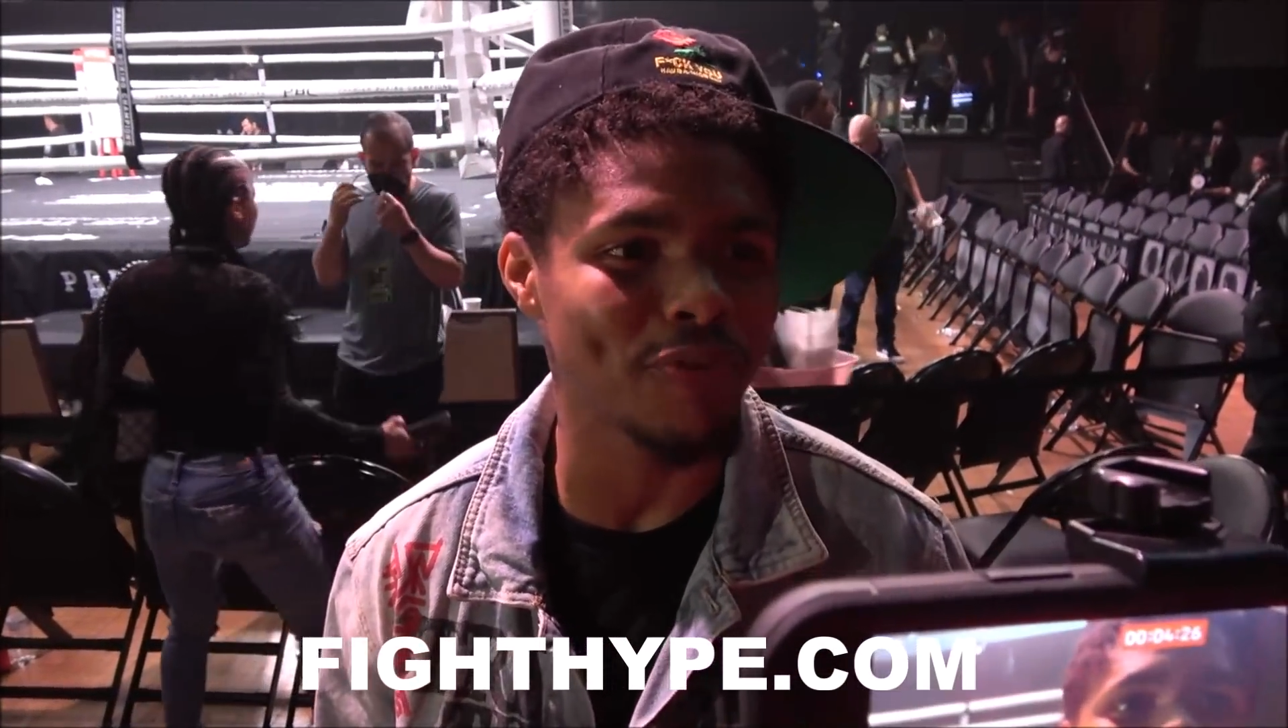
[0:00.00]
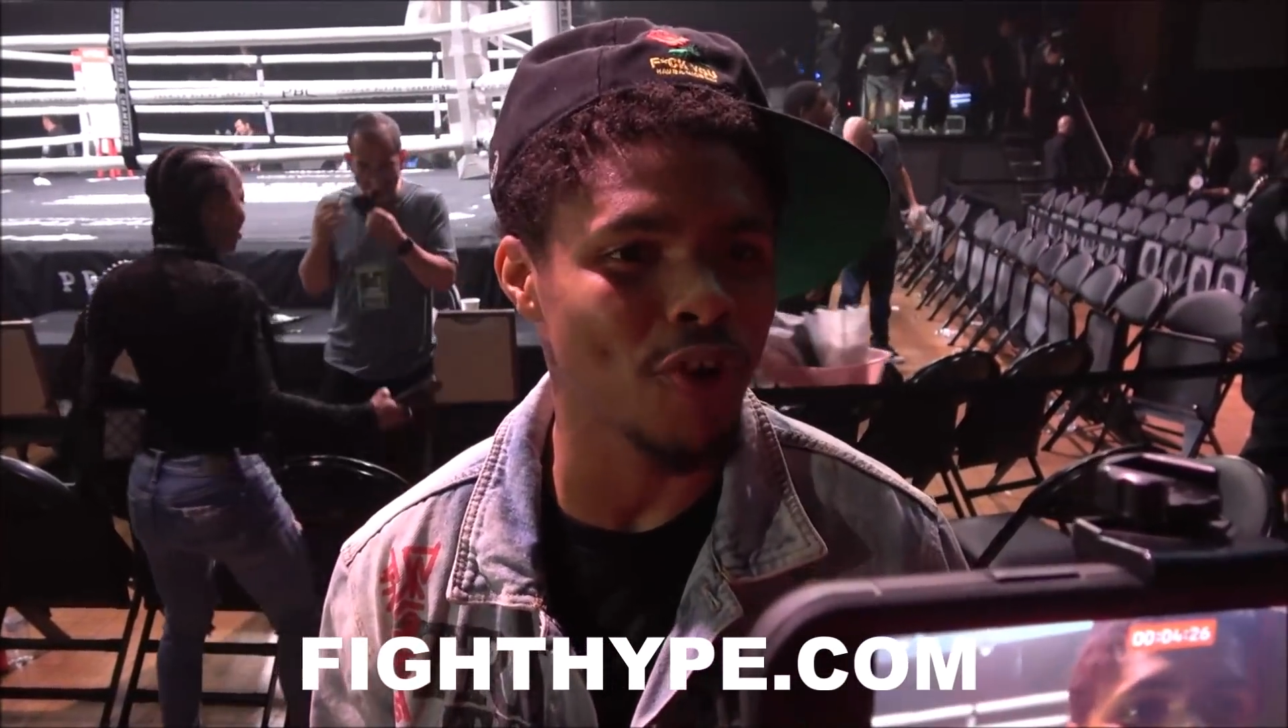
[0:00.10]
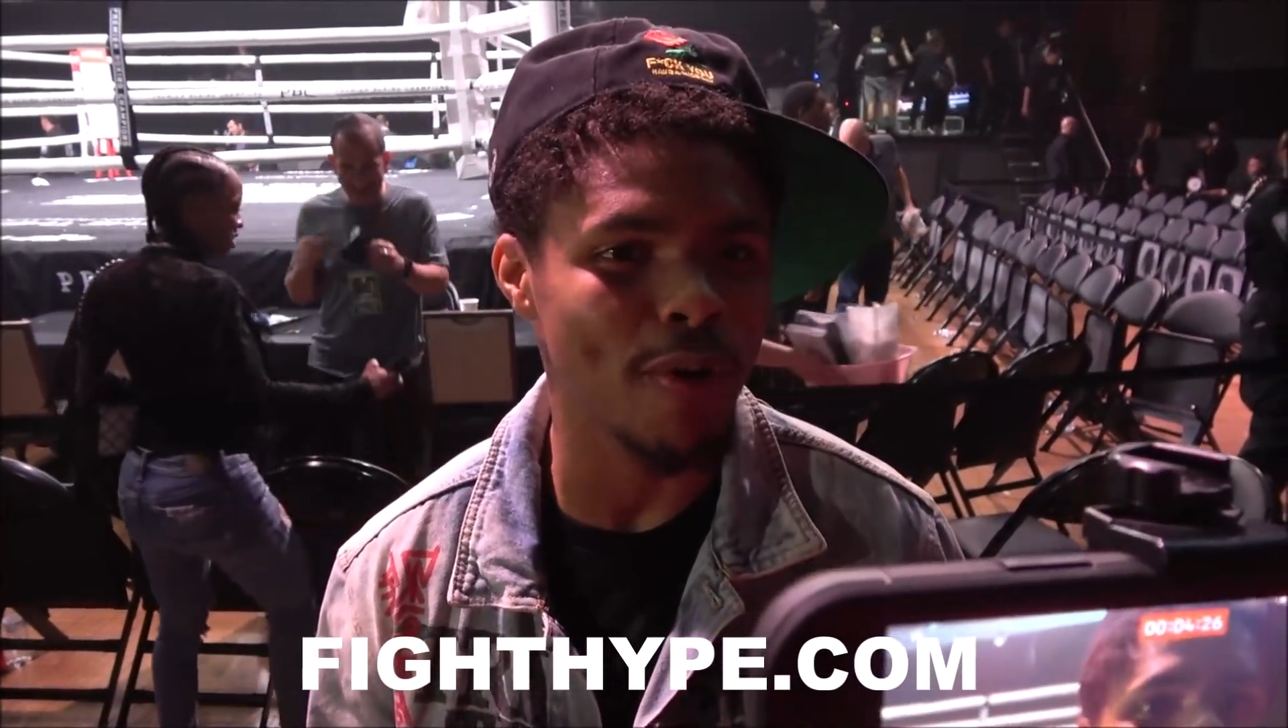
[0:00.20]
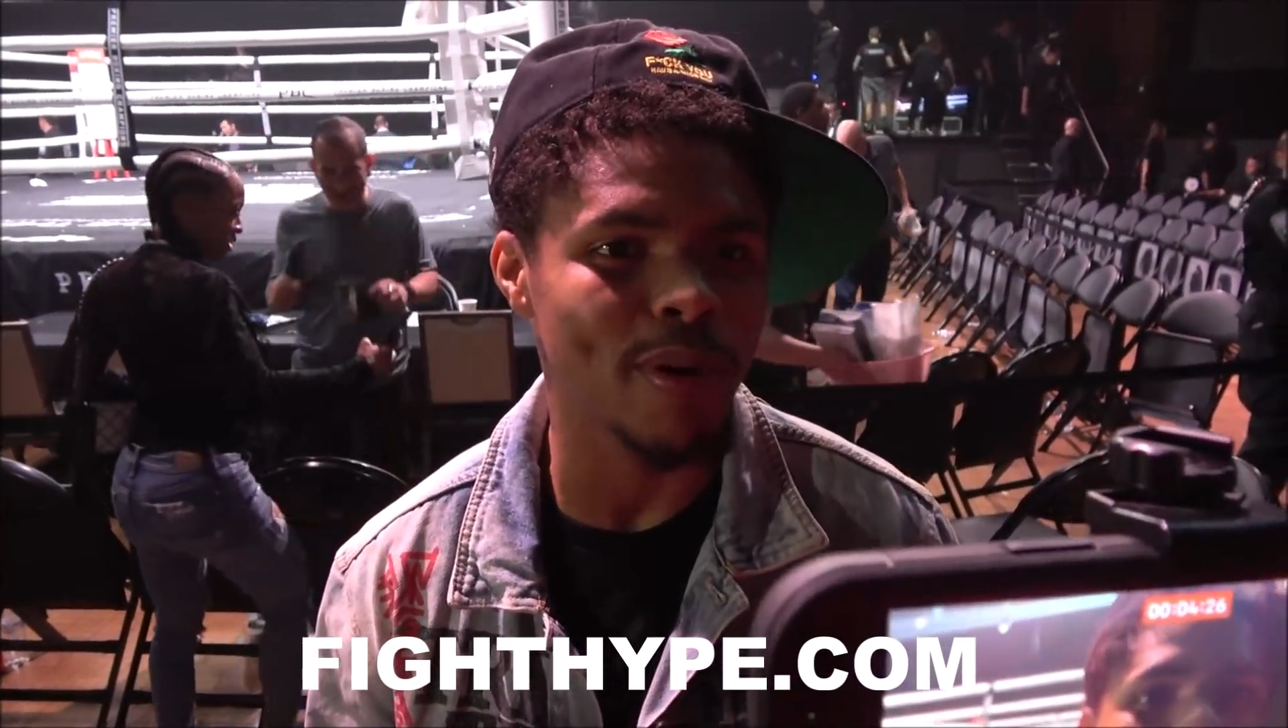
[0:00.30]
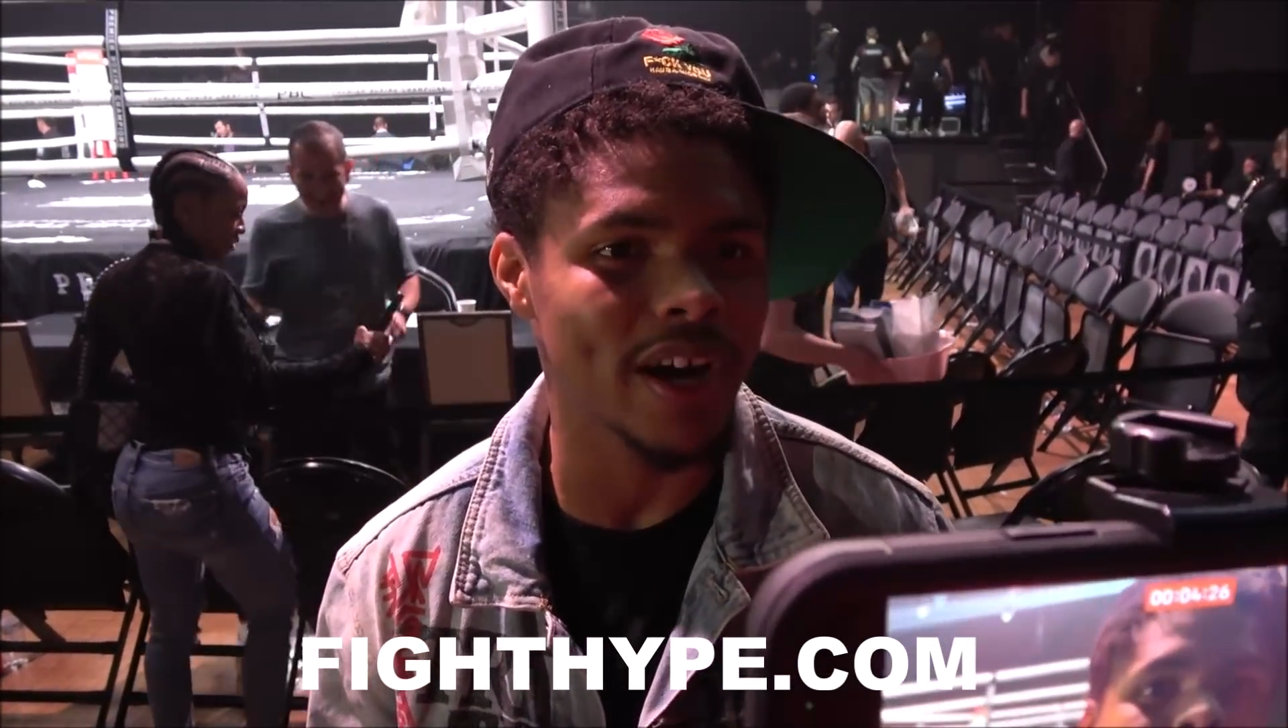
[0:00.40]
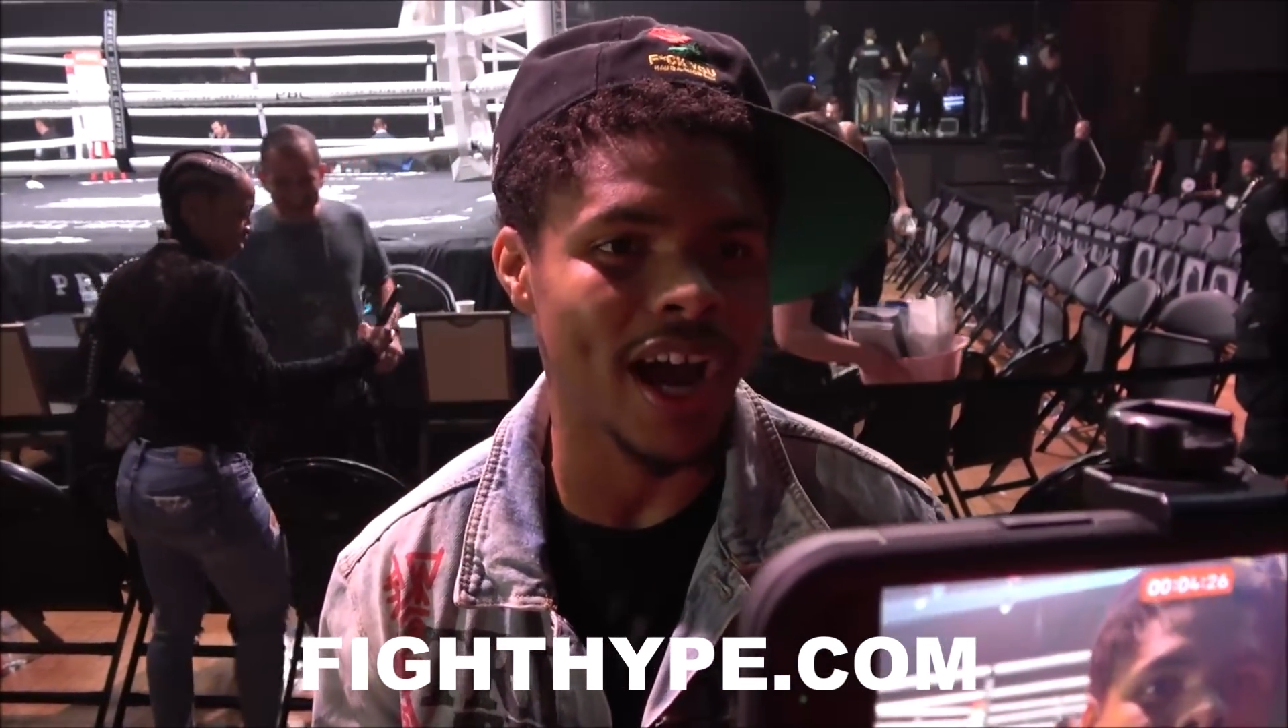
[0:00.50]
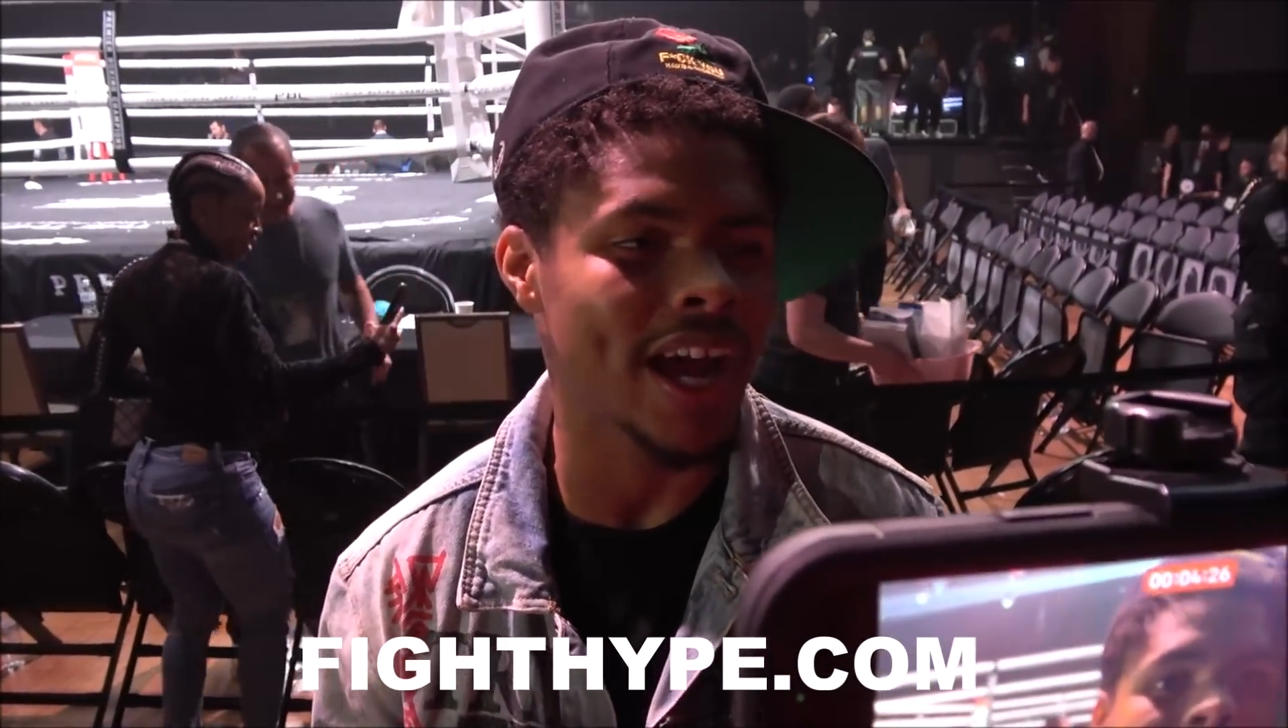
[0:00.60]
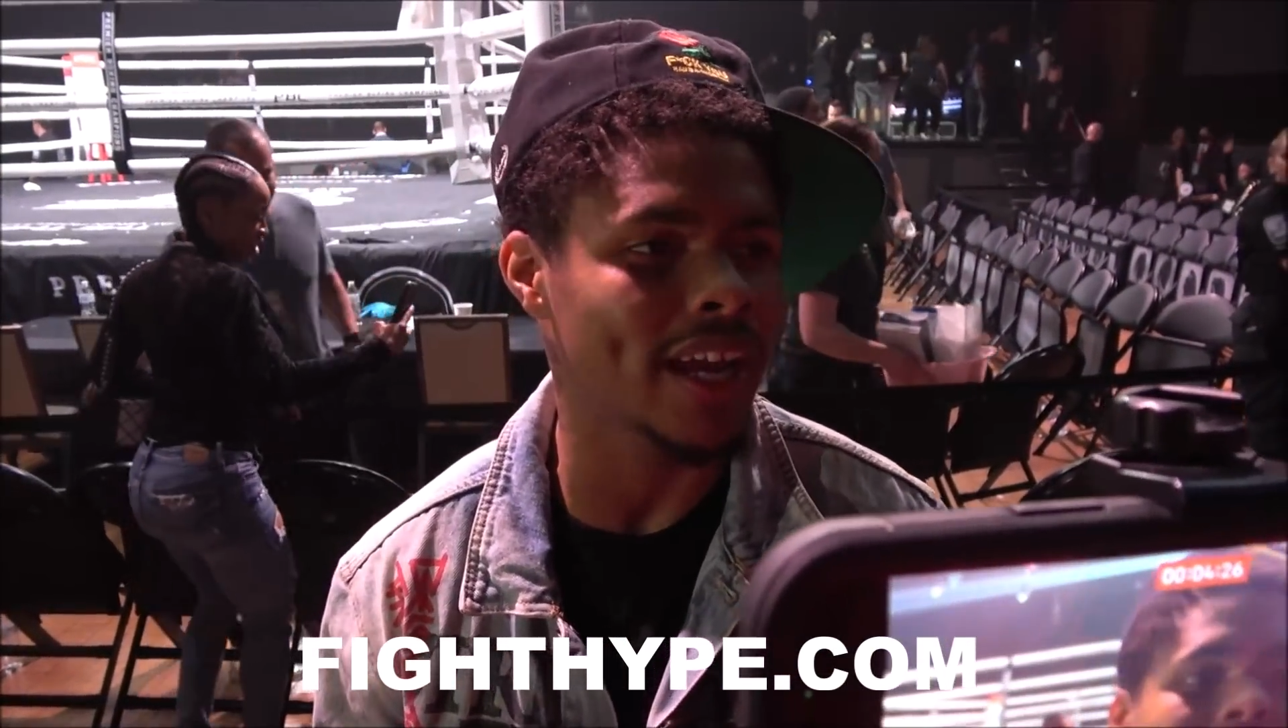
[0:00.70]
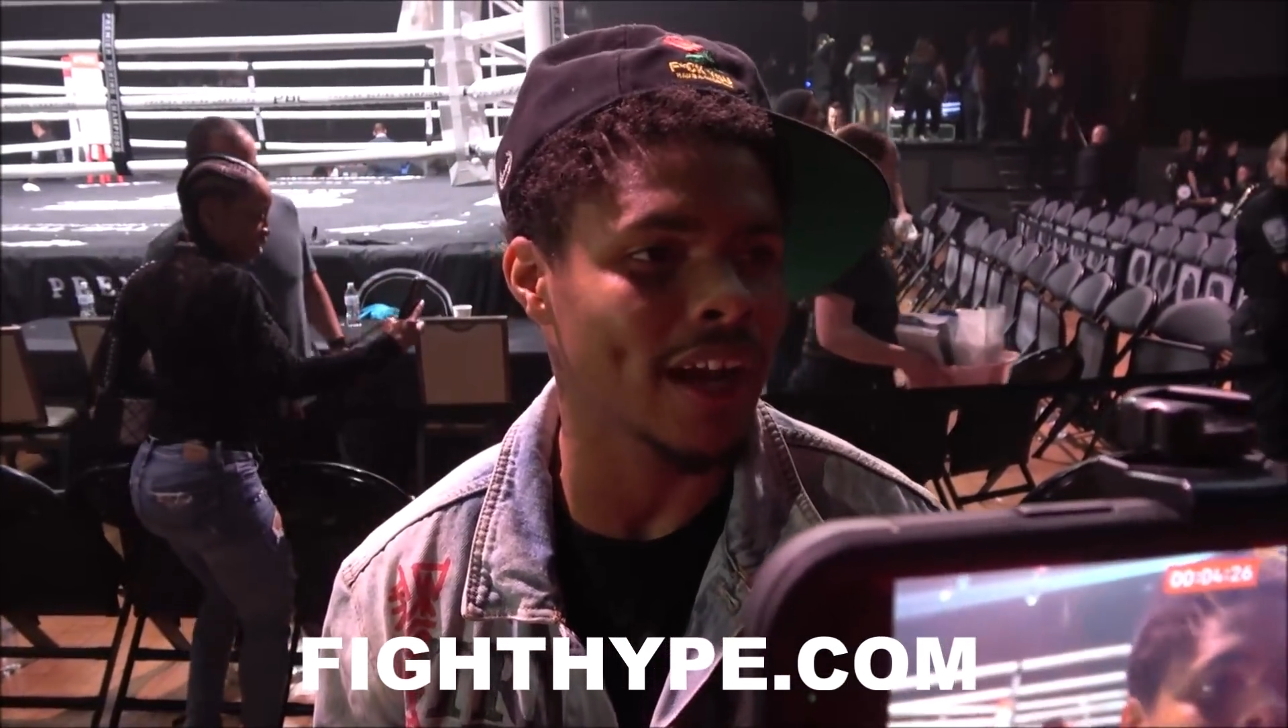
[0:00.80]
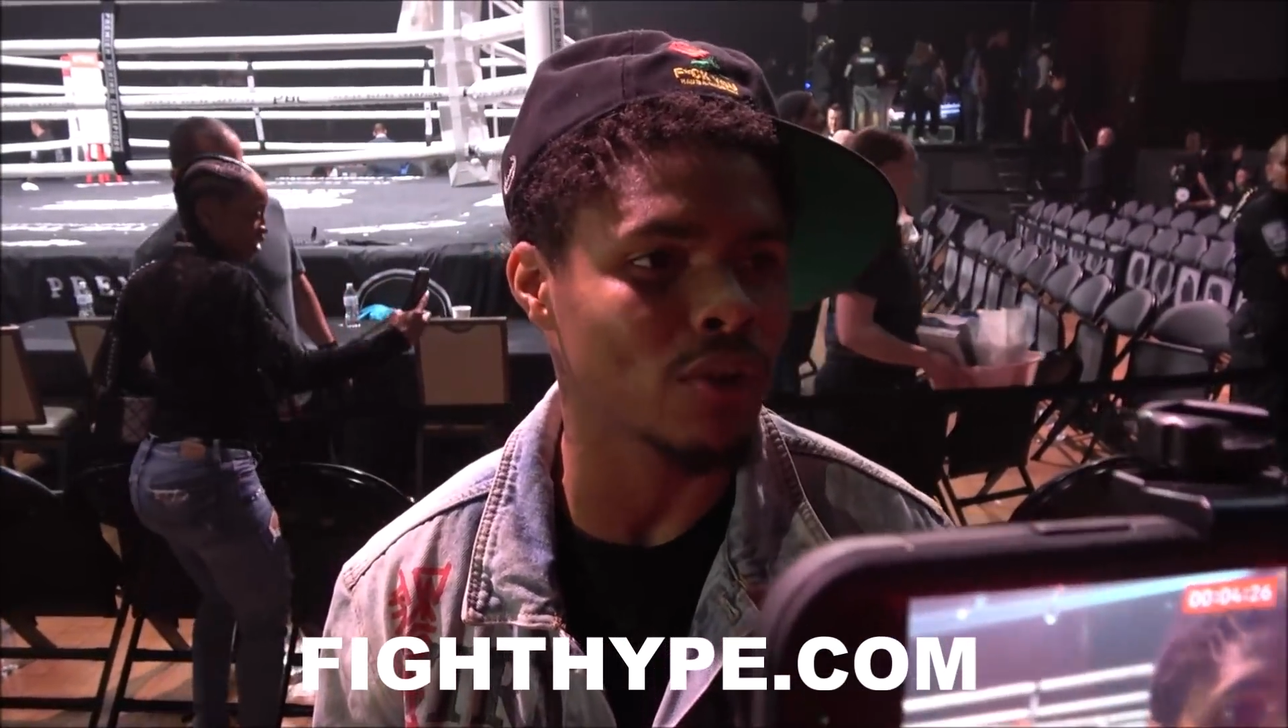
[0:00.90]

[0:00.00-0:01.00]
before, but I, ain't,